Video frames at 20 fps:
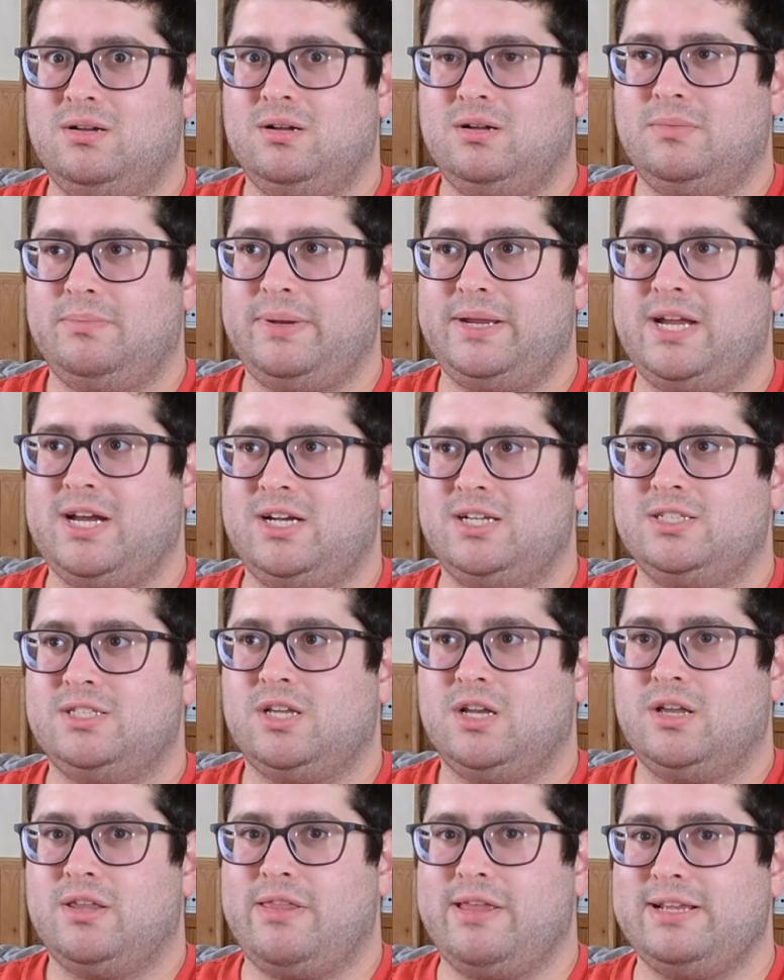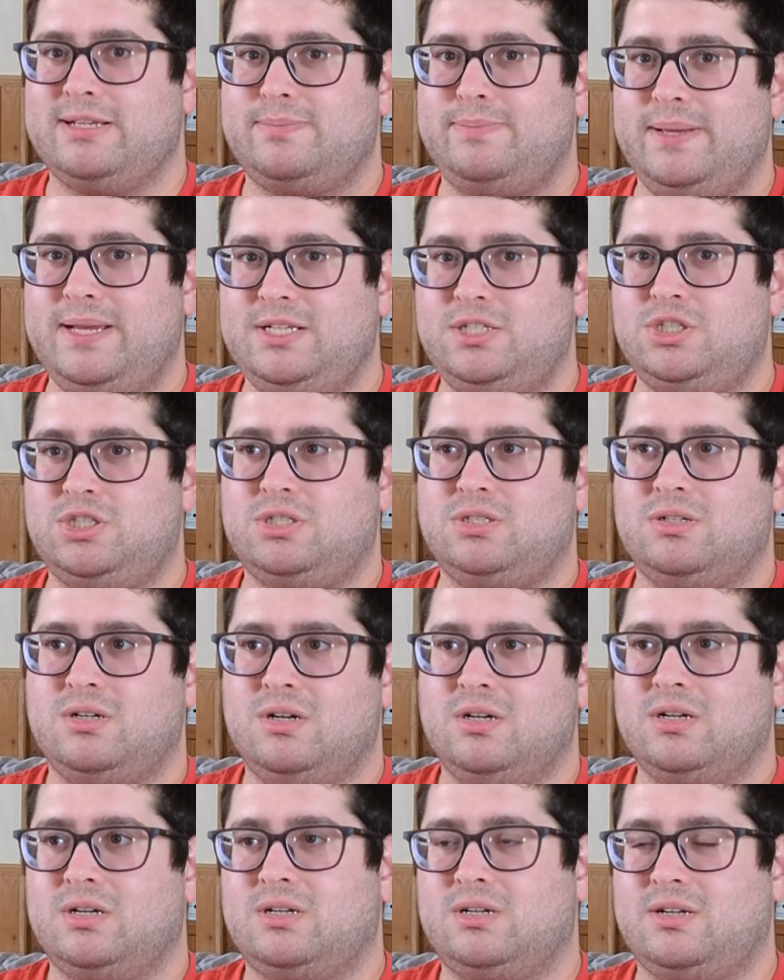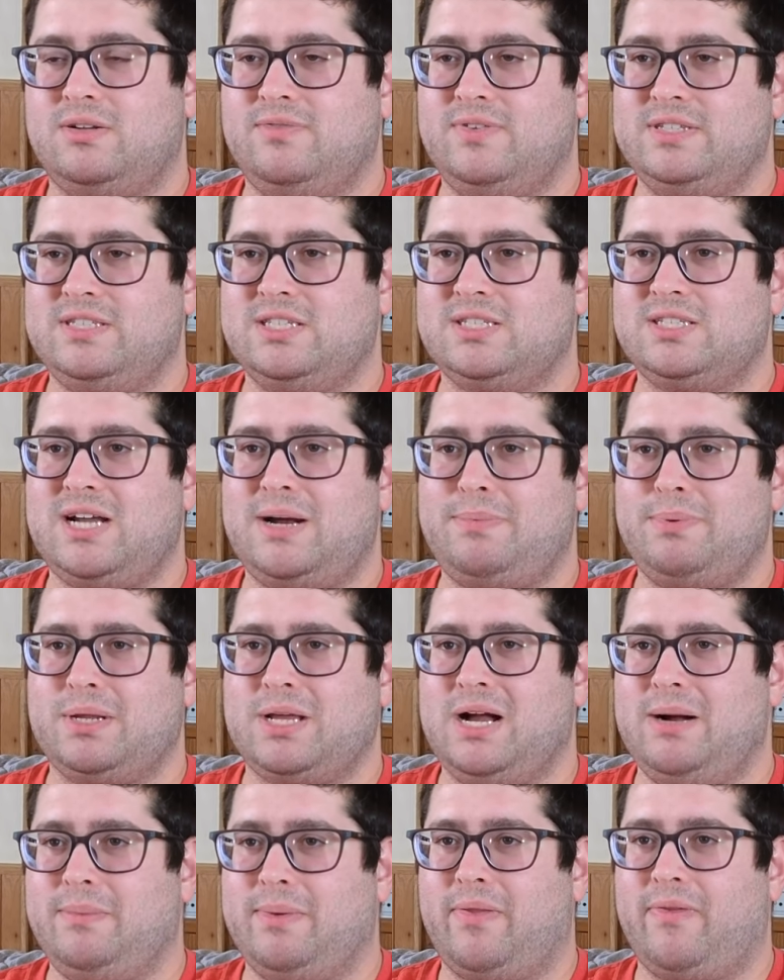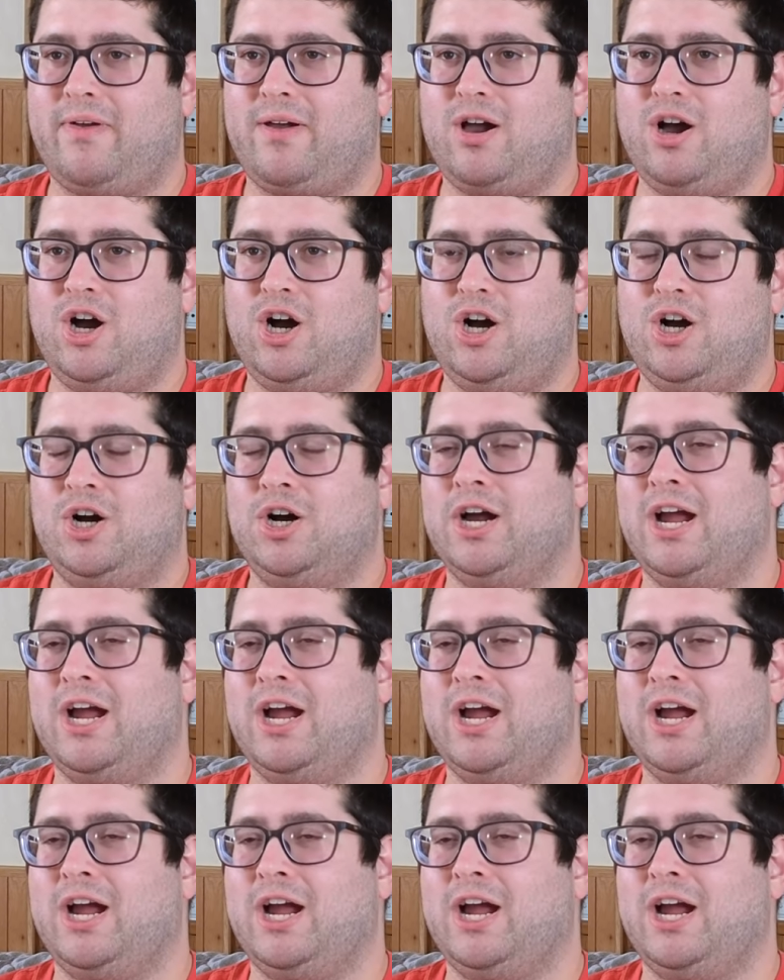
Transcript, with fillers: because this bitch convinces Topper to come in the car,